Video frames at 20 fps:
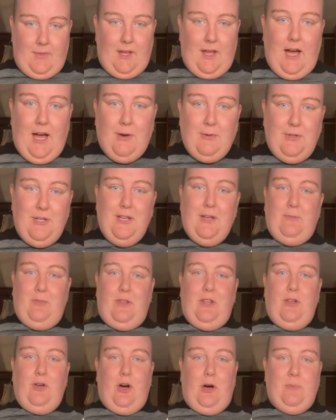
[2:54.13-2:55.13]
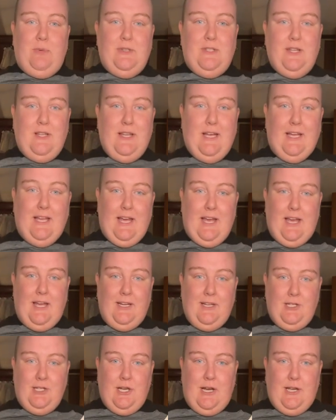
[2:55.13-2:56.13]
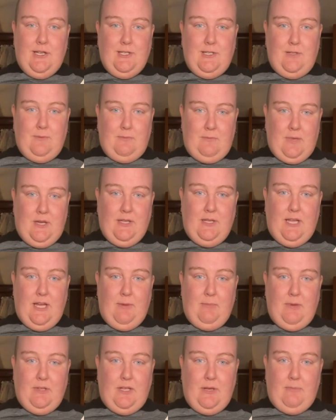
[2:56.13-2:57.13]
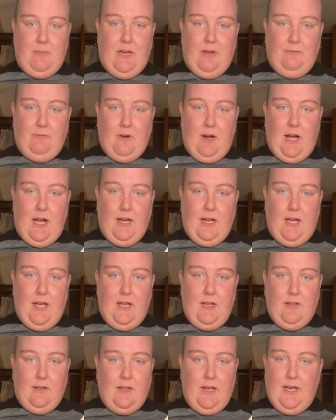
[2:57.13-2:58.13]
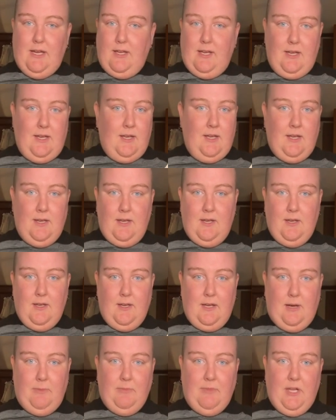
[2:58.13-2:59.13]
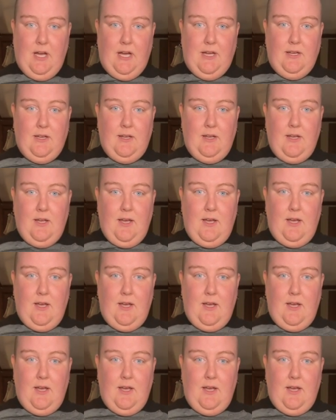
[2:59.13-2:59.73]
I would think it'd be the opposite. Like, you're energized Monday, but then by Friday, you're like, I'm done.